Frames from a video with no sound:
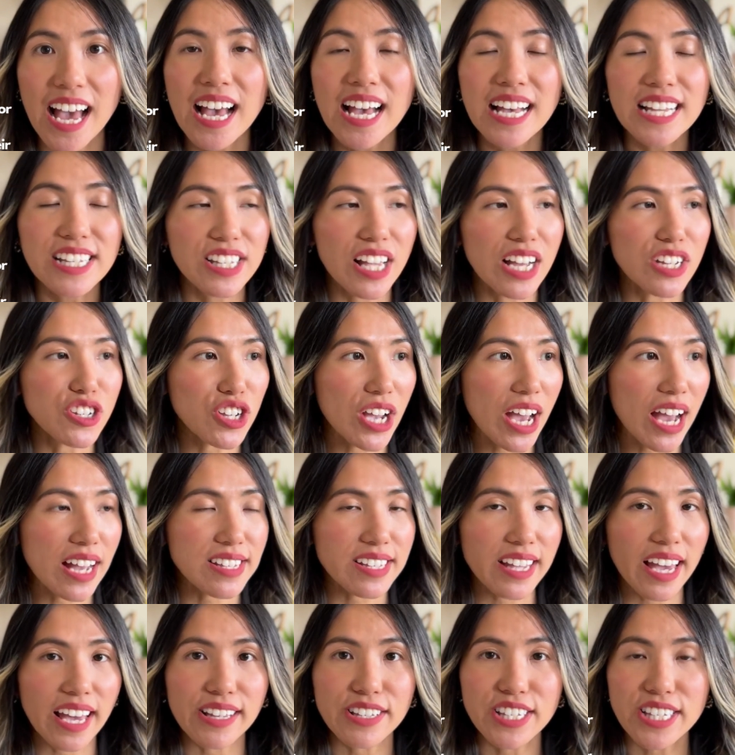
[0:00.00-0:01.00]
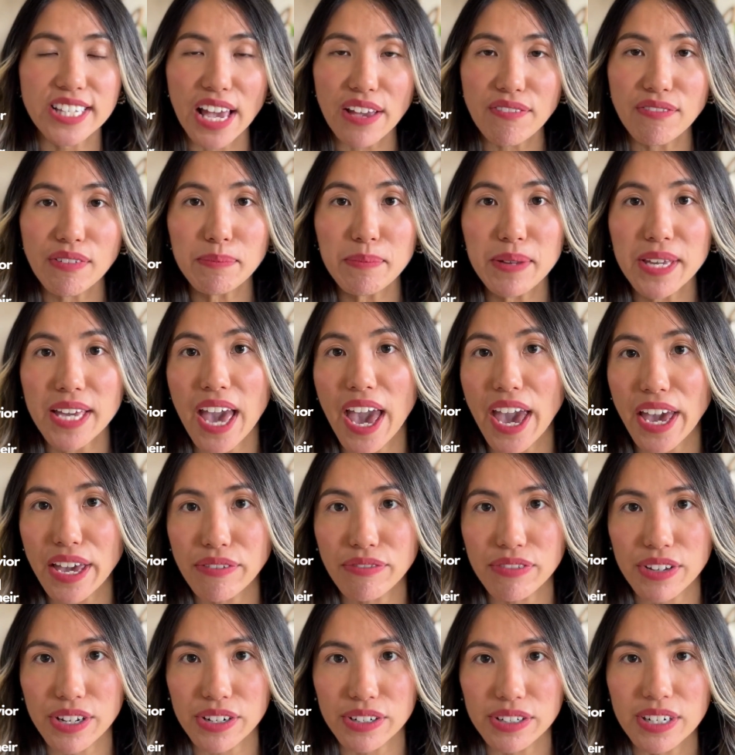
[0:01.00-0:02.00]
such as a saving
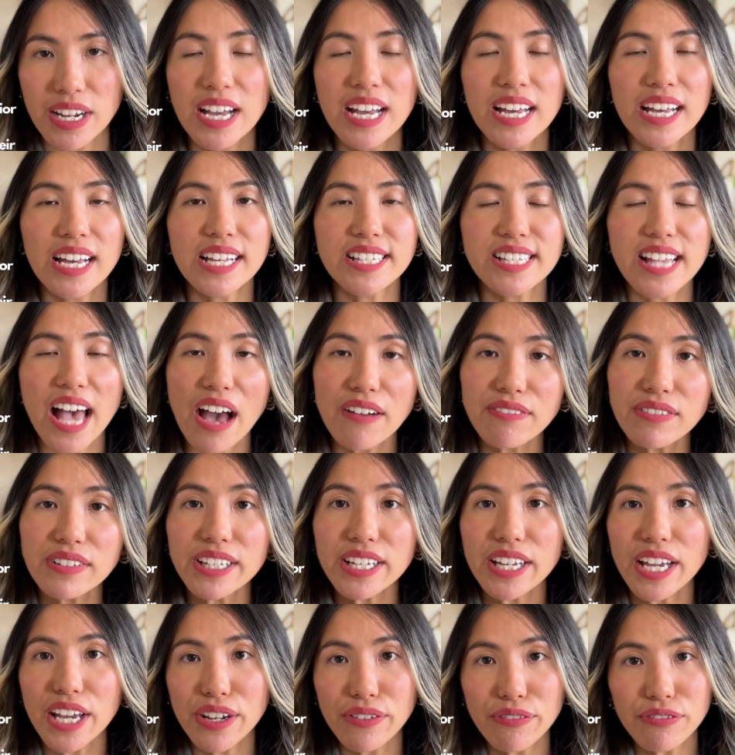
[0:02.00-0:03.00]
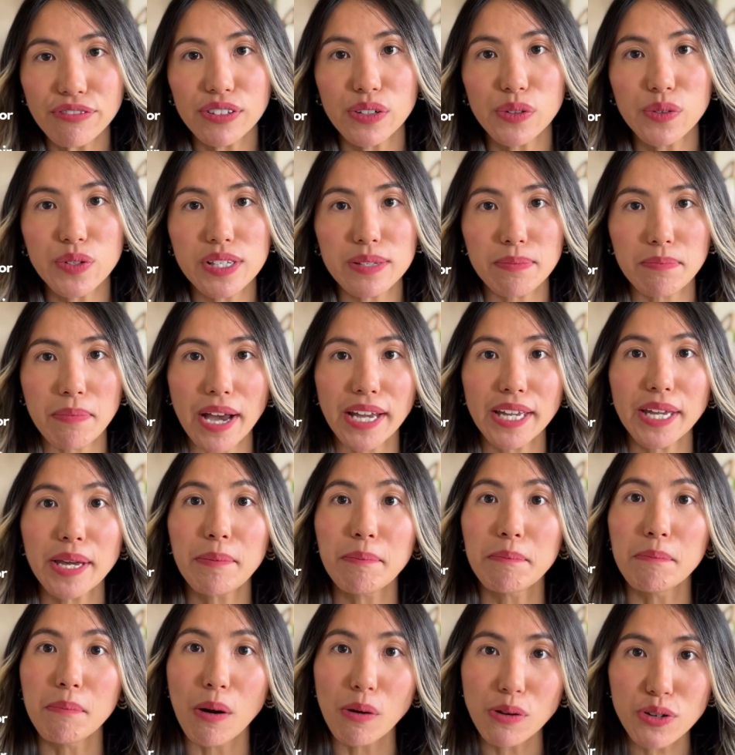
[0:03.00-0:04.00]
behavior, is heavily influenced by
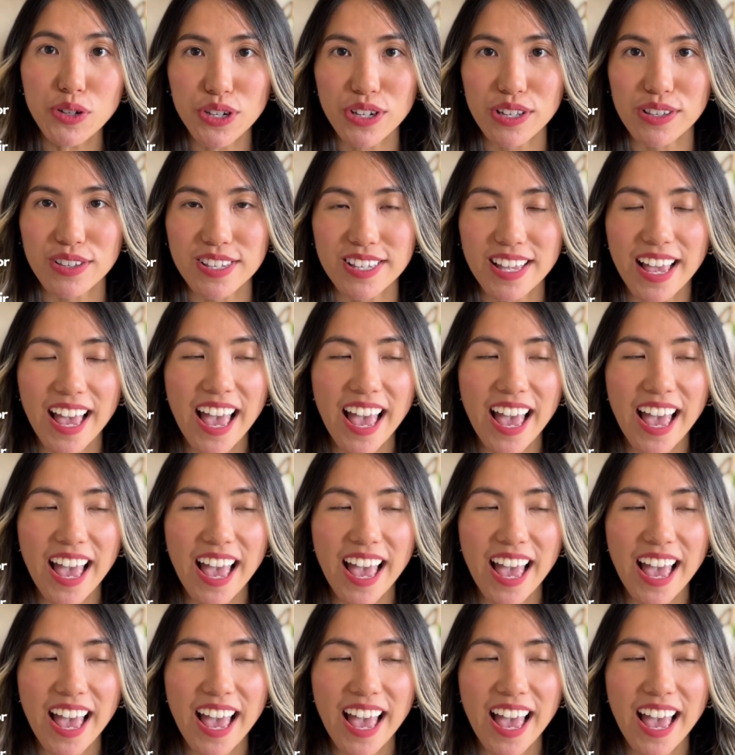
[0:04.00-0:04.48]
emotions,